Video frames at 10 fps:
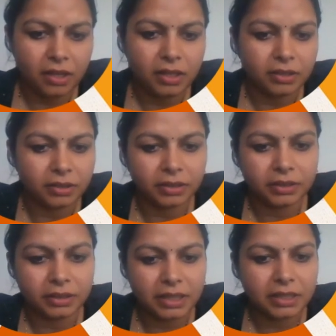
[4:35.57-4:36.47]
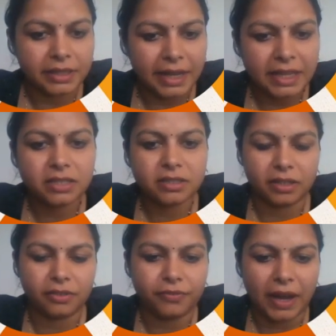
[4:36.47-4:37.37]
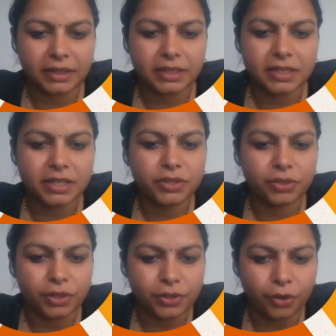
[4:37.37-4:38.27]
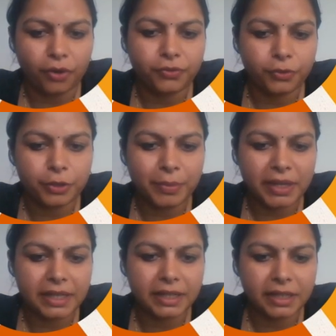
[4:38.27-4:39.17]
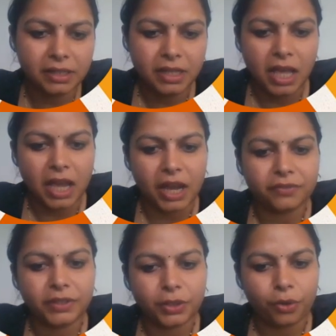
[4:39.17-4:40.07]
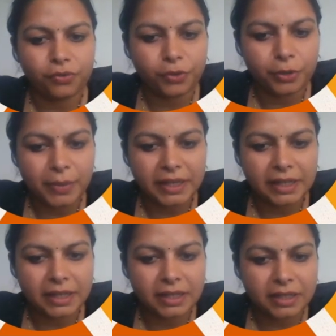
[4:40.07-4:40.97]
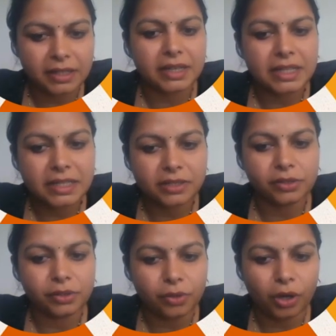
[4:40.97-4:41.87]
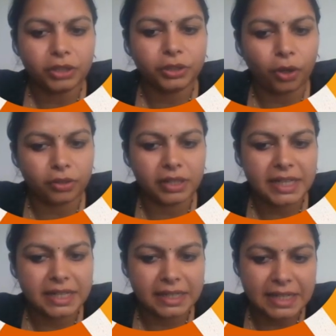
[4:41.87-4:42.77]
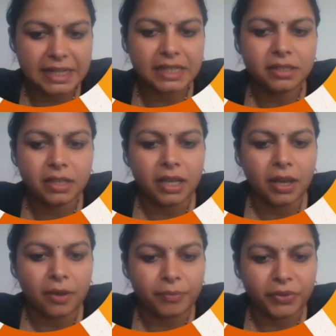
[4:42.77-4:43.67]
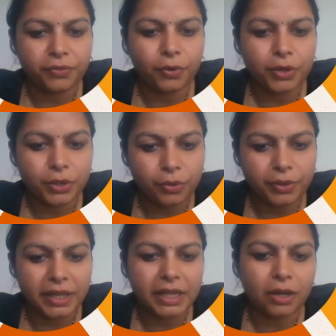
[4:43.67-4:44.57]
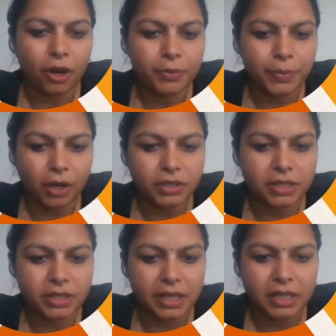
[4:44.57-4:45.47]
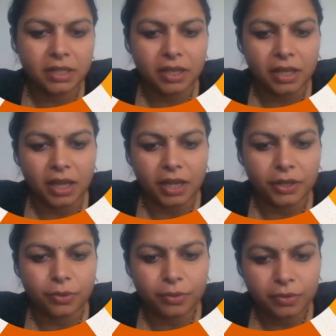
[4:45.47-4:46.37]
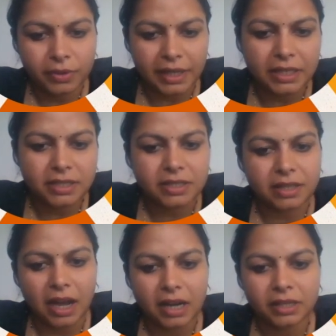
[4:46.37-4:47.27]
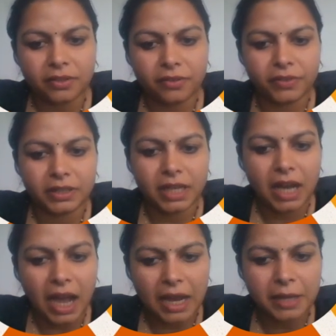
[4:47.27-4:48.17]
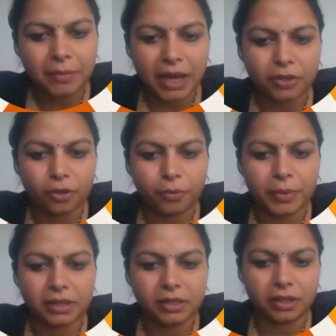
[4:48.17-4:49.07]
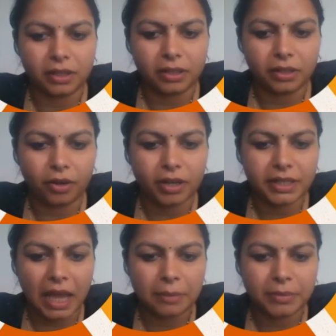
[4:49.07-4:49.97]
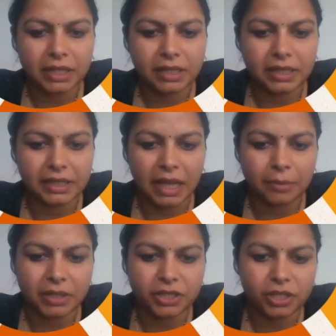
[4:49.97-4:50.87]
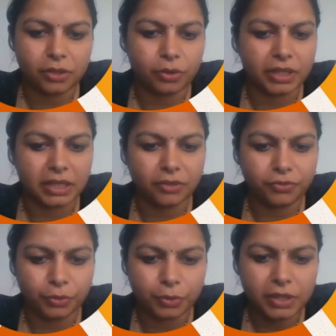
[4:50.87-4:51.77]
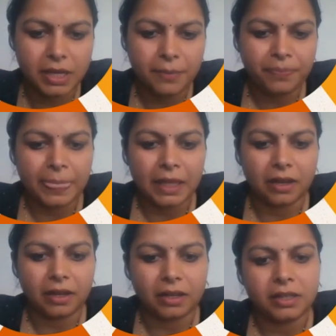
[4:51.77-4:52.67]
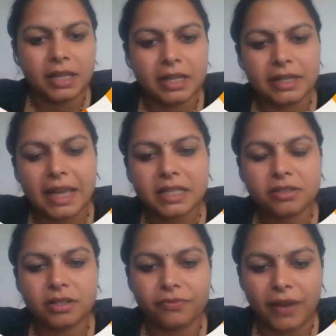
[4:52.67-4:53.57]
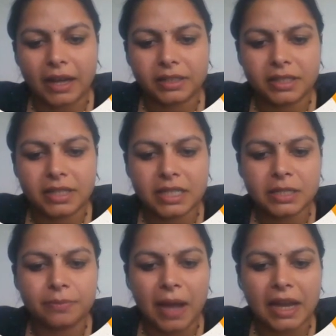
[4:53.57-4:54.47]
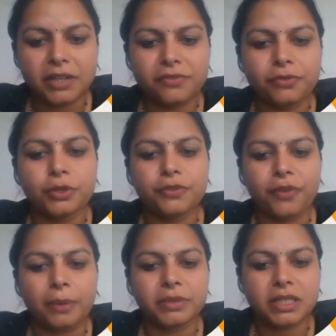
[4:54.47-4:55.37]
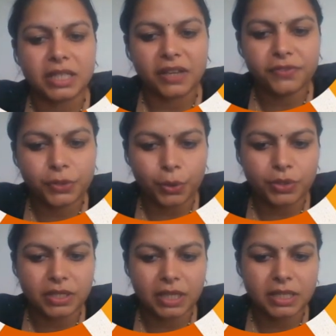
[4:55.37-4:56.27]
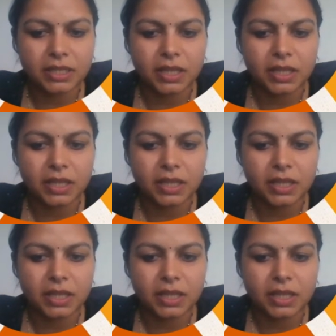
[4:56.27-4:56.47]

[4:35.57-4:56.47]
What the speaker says: The next factor is raw food material. If the raw food material is not thoroughly clean before cooking or processing, you can start with a high microbial or chemical contamination load in the food. Next factor is buying food from the safe sources